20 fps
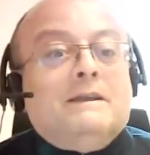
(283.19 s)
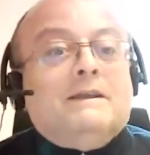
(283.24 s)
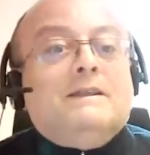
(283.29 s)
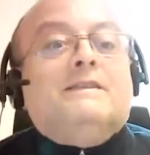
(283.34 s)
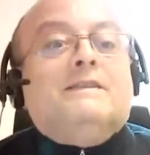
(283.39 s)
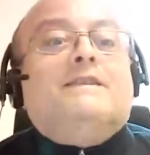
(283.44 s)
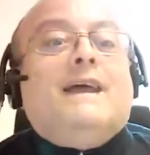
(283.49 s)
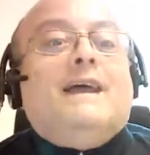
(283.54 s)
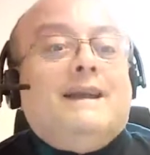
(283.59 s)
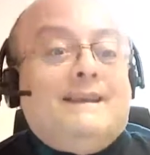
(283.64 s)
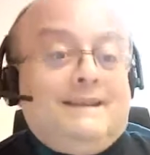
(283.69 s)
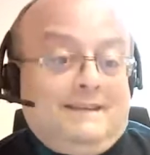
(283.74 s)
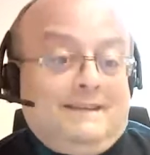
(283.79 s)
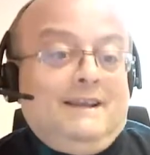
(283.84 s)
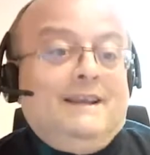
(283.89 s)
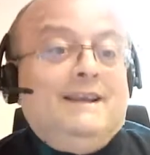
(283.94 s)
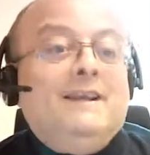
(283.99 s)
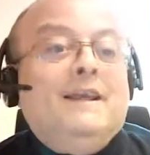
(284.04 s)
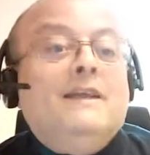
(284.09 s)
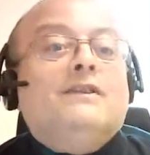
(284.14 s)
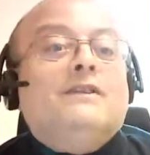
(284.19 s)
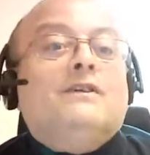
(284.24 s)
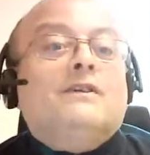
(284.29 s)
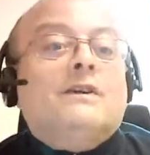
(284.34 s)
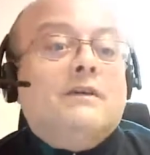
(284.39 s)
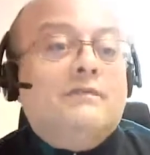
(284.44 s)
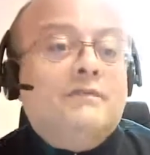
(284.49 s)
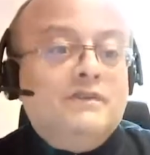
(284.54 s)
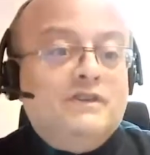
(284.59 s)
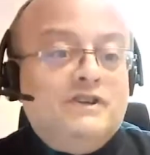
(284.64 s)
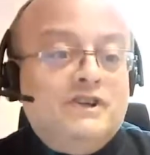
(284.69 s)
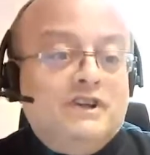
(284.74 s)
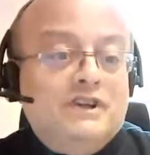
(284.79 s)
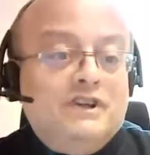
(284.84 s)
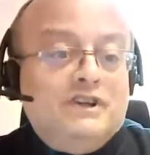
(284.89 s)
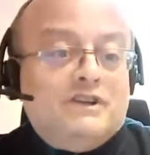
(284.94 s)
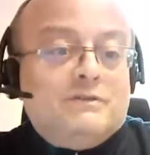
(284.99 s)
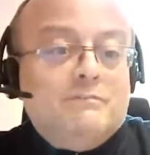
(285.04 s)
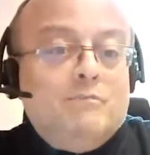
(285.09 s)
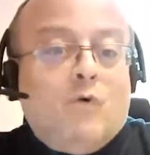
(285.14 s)
then the
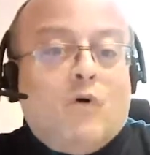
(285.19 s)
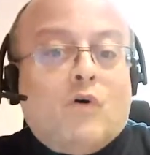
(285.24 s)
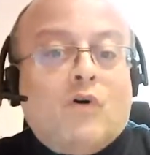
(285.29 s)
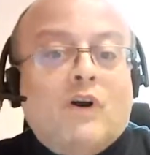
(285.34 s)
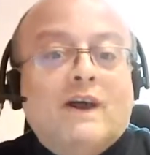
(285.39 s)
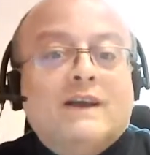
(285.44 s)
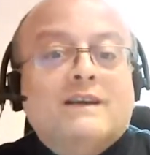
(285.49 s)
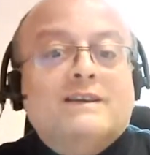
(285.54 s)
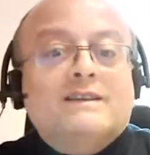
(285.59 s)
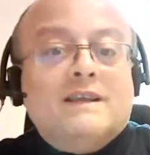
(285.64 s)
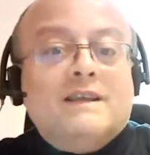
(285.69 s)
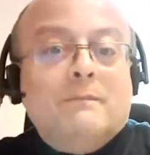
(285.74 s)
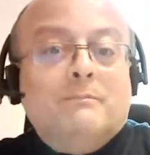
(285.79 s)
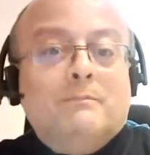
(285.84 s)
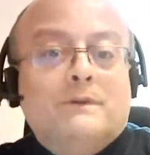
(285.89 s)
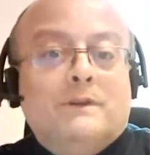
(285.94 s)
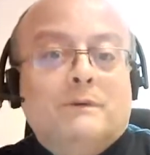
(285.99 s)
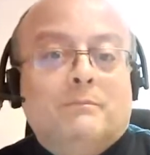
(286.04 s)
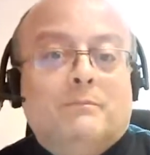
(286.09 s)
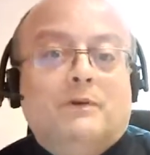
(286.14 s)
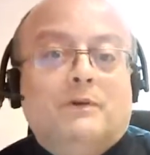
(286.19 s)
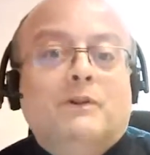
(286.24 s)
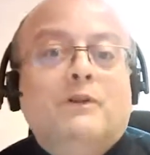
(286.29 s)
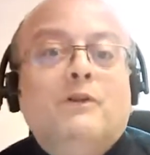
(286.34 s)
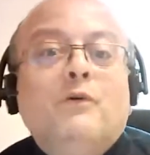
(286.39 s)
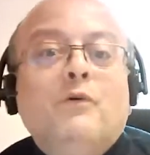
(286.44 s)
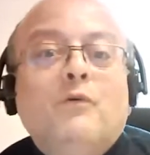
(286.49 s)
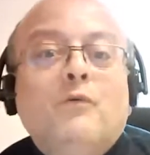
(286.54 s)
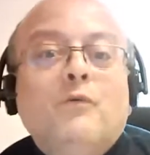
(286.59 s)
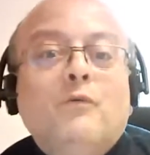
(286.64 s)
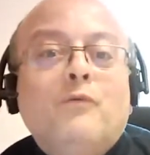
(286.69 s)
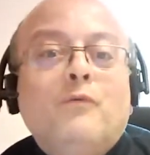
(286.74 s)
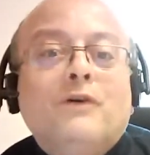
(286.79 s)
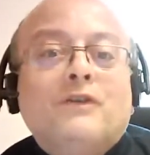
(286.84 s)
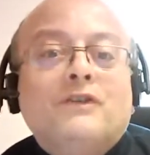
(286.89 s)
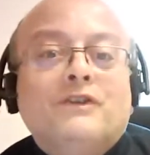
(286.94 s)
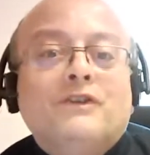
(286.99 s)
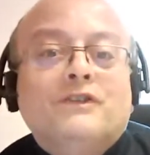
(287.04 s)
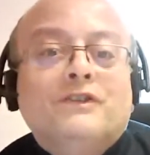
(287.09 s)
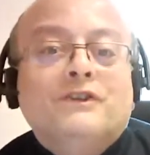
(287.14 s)
refugee is more acceptable
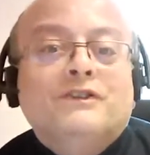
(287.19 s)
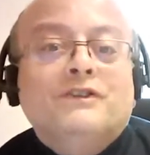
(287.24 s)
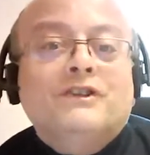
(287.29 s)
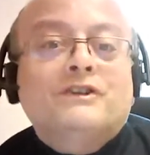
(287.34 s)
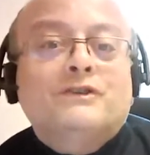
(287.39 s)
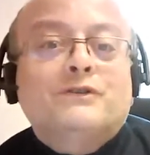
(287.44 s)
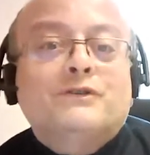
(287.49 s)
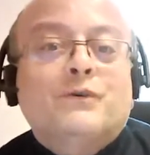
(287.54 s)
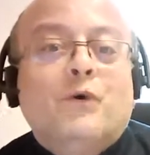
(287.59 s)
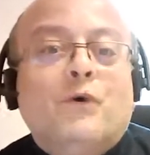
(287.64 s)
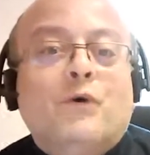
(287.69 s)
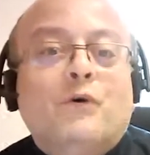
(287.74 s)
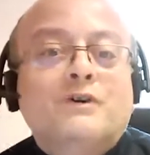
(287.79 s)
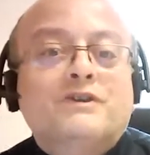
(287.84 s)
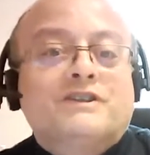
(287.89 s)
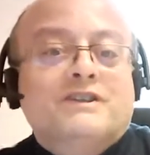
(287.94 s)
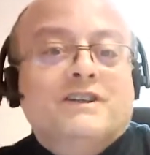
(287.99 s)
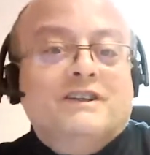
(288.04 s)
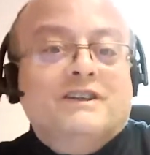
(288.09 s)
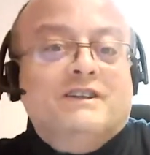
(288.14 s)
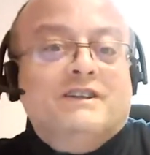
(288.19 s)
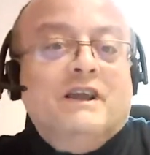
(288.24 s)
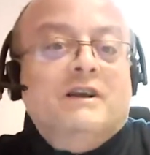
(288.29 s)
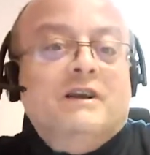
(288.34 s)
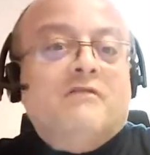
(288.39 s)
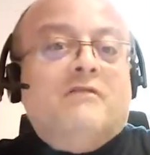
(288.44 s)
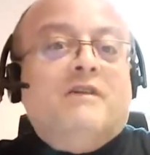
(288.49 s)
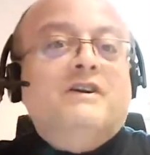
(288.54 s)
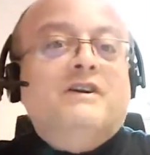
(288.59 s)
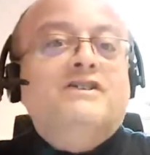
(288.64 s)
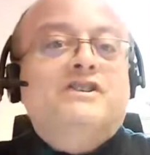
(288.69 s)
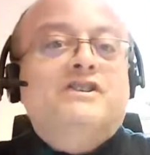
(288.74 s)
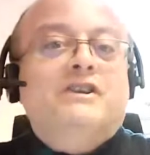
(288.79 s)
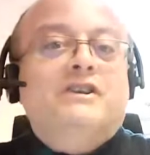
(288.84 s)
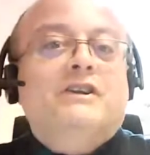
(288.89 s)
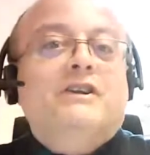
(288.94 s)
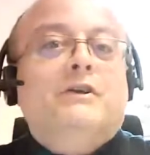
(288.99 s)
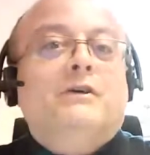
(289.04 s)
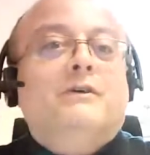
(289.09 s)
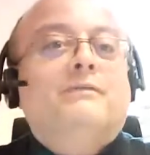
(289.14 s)
within the discourse and
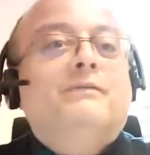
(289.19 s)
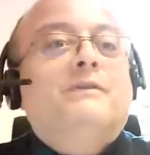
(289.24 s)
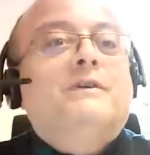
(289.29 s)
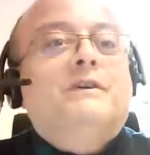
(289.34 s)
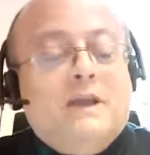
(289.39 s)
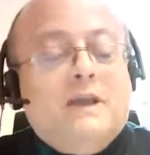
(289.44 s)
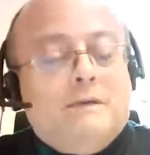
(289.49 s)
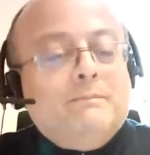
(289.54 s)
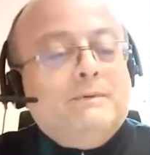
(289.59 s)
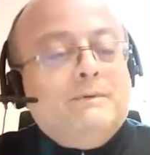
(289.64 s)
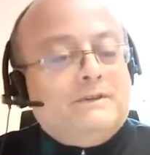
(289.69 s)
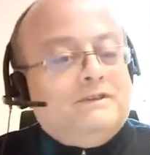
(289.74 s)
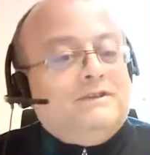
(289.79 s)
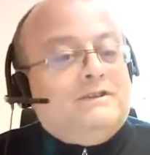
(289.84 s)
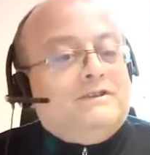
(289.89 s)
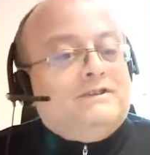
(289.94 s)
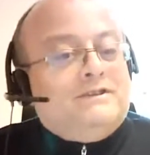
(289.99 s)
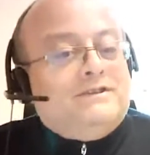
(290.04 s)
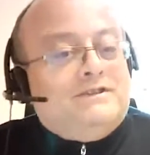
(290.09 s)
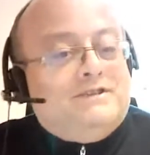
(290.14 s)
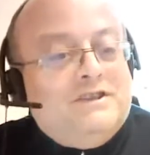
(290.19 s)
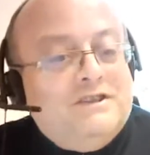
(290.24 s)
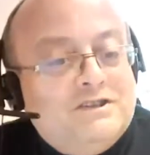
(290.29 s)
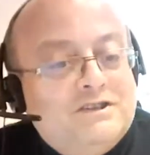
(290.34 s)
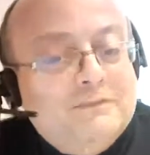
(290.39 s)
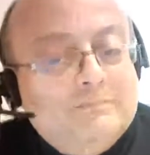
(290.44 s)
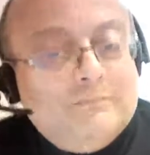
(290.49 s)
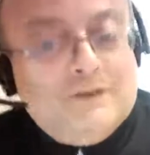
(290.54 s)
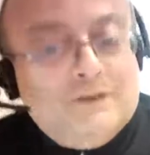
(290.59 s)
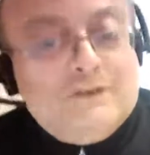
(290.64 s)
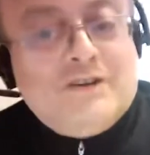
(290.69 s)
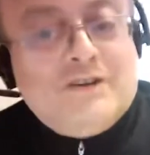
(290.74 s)
functioning of the capitalist system, the